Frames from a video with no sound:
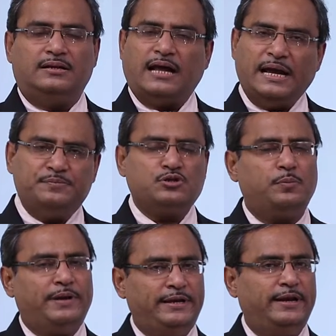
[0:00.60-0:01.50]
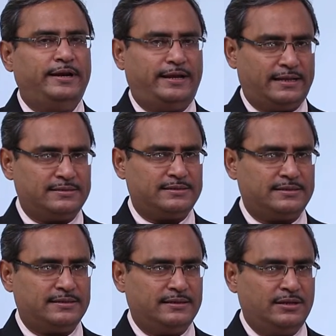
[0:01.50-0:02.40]
types of
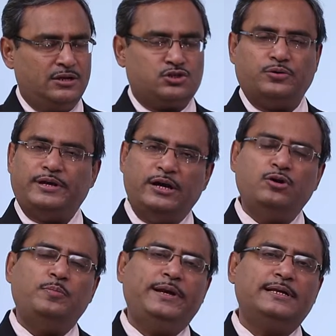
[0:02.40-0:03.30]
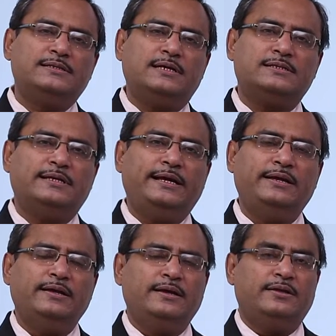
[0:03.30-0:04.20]
inheritance. So here we'll be
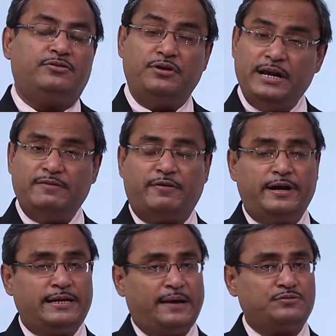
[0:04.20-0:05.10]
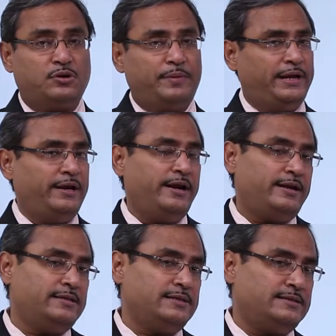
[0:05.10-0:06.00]
discussing three different types of
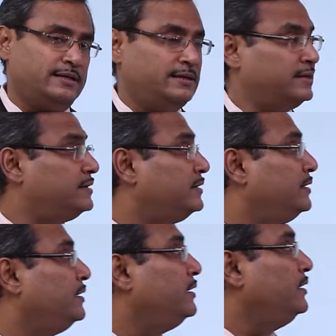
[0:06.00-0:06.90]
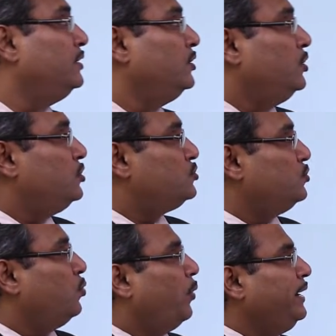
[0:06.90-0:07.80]
inheritances are there.
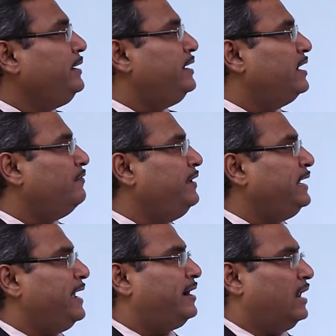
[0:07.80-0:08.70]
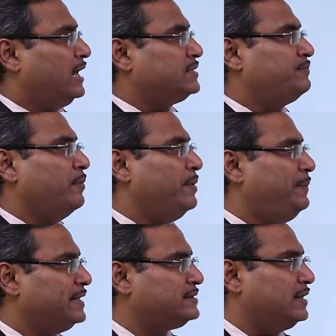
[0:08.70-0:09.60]
So when deriving a class from a
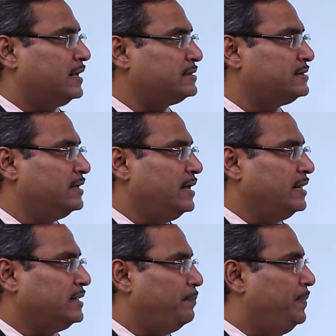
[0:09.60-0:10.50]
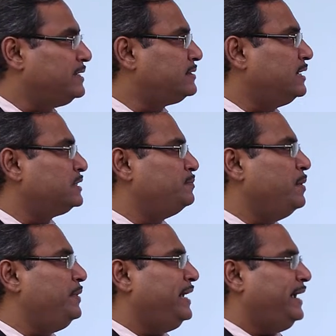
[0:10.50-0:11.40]
base class, the base class
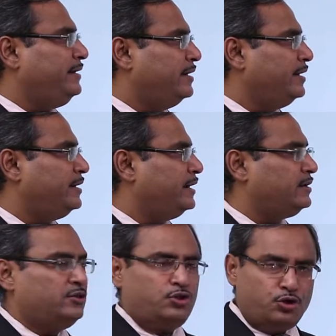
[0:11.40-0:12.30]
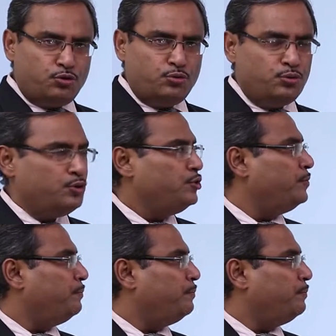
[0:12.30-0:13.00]
may be inherited through